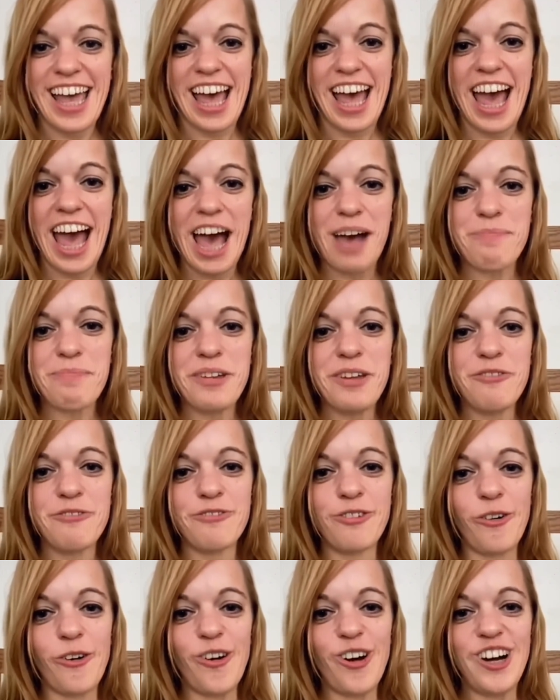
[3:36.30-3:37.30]
happy
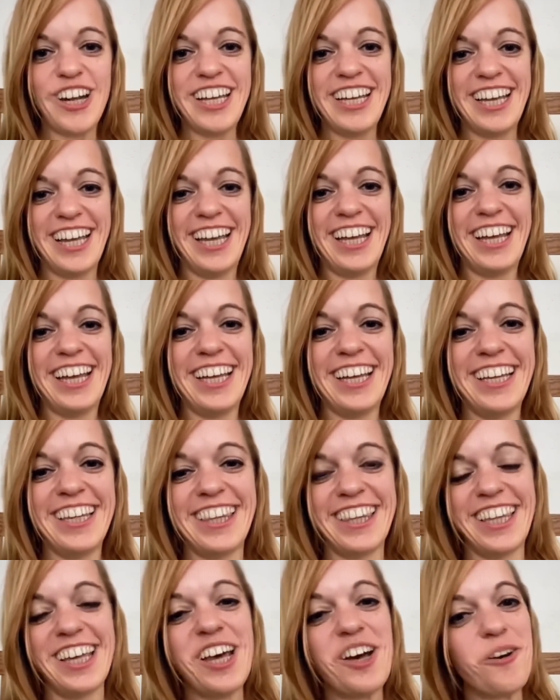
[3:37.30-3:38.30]

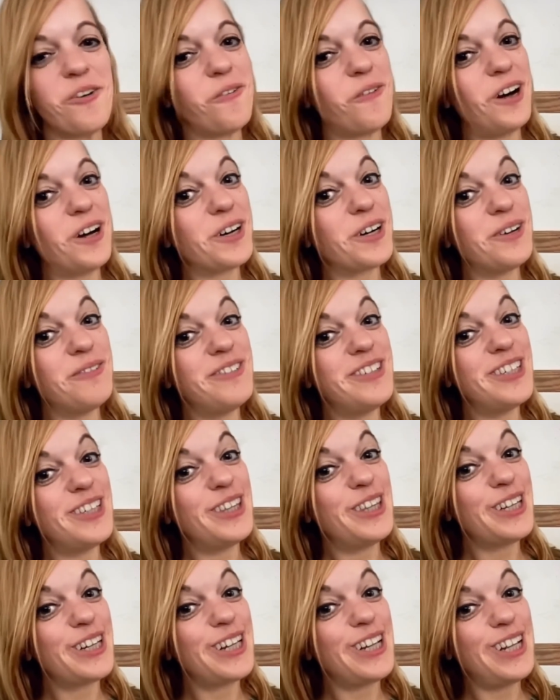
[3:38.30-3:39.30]
40th. Welcome to
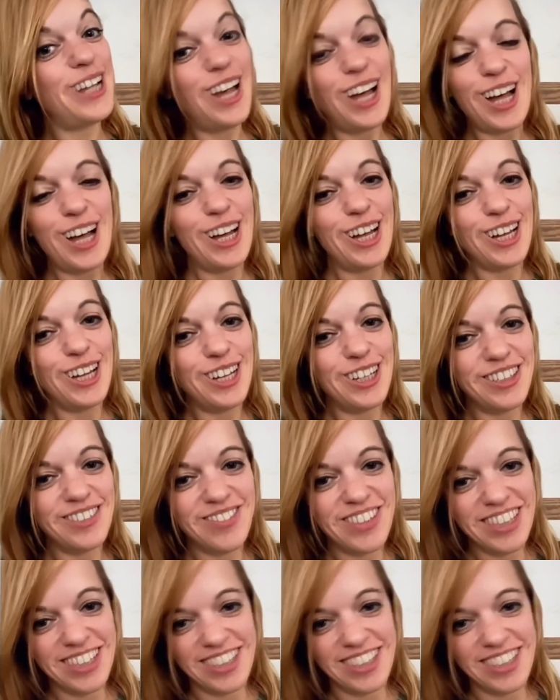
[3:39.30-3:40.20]
the club.